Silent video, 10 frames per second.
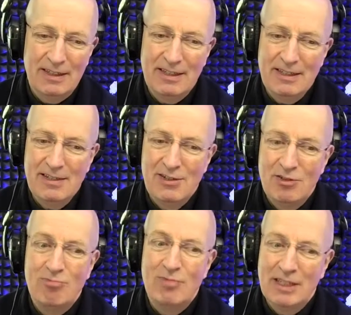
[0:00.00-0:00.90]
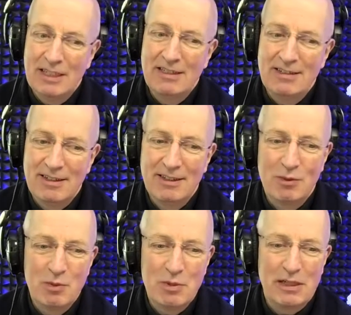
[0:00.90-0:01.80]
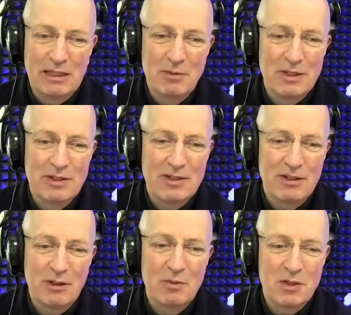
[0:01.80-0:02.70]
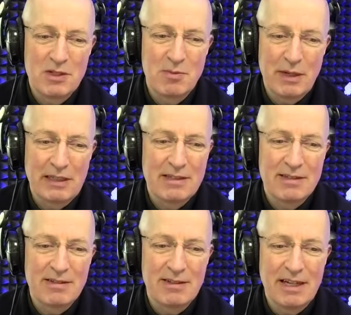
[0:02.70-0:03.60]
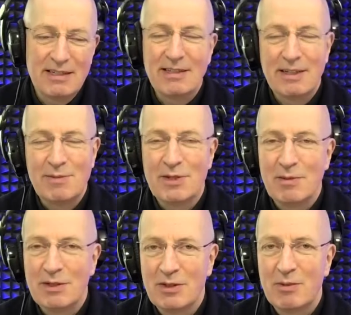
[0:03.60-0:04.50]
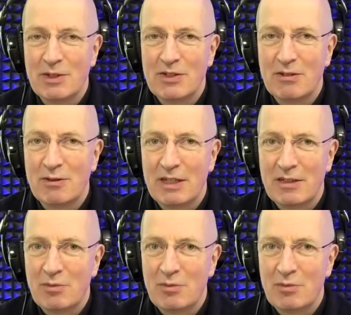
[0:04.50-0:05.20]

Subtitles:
And again, I would be a little bit circumspect at times about some of that,